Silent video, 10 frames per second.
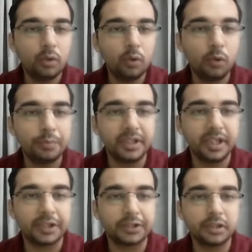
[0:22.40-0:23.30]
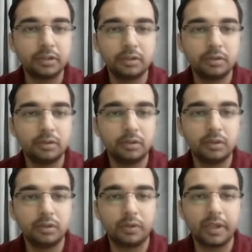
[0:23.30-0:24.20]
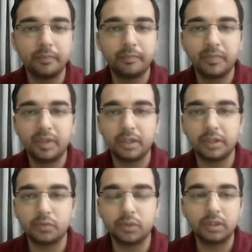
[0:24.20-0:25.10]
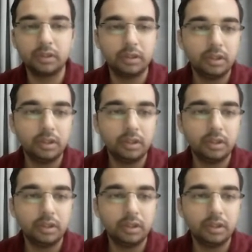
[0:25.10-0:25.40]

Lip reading: Kolb's reaction. Okay, this one.